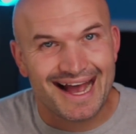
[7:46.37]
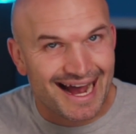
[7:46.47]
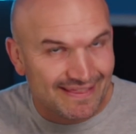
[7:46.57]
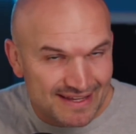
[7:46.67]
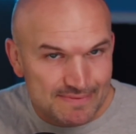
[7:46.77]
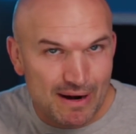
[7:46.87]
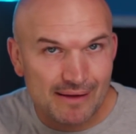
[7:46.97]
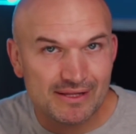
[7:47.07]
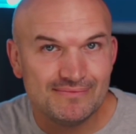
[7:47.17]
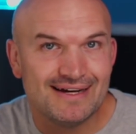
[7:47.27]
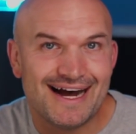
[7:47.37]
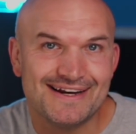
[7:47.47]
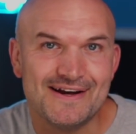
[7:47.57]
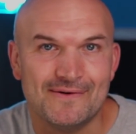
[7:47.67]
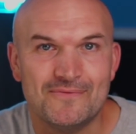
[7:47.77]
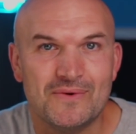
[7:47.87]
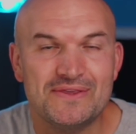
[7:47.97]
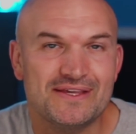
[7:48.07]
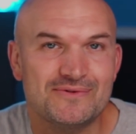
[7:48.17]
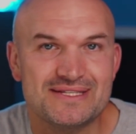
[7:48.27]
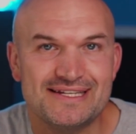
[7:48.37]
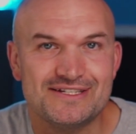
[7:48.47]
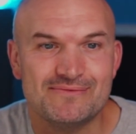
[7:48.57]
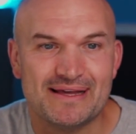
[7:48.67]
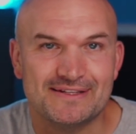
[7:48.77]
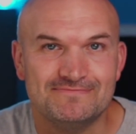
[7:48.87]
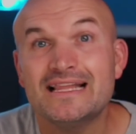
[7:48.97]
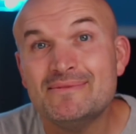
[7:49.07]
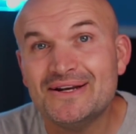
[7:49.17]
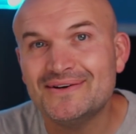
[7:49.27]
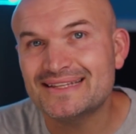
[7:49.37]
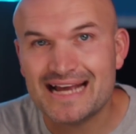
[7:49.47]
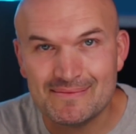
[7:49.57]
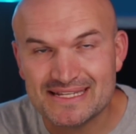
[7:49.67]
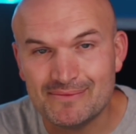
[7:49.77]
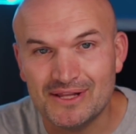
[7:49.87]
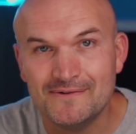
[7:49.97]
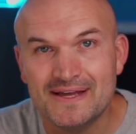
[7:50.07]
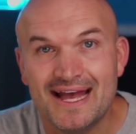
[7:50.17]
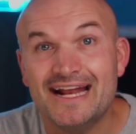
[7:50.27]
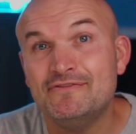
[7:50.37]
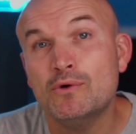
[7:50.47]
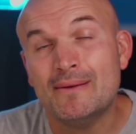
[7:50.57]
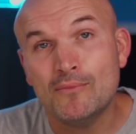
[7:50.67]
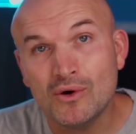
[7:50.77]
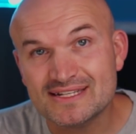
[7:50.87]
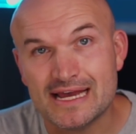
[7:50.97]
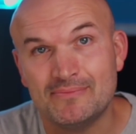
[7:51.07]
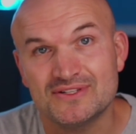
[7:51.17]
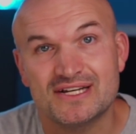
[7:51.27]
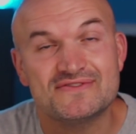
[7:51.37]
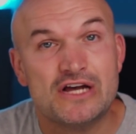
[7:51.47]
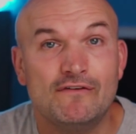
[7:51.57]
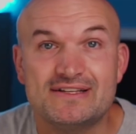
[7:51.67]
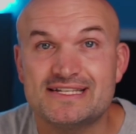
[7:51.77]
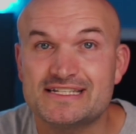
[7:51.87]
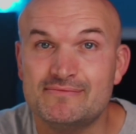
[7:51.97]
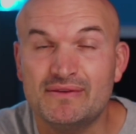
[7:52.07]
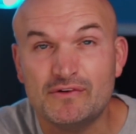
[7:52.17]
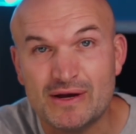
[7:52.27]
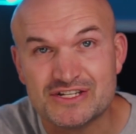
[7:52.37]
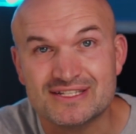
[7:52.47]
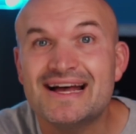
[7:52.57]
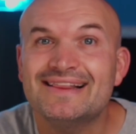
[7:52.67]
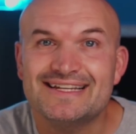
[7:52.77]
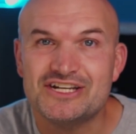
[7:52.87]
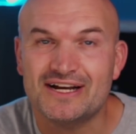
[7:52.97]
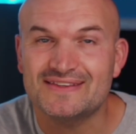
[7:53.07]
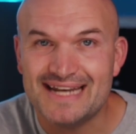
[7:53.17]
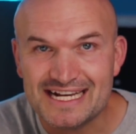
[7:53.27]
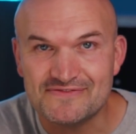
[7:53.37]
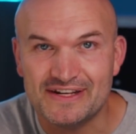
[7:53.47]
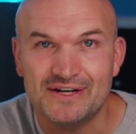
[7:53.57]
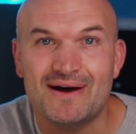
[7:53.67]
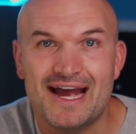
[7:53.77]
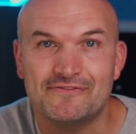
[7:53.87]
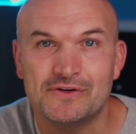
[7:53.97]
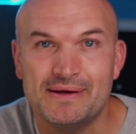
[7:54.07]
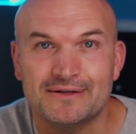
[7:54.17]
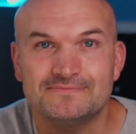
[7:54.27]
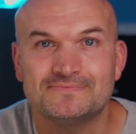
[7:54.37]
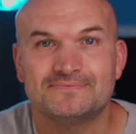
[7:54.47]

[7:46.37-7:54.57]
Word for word: On this problem, I don't know. What do you think was the easier method? Let me know in the comments down below. And if you want more examples of solving system equations, then check out the next video I have for you here.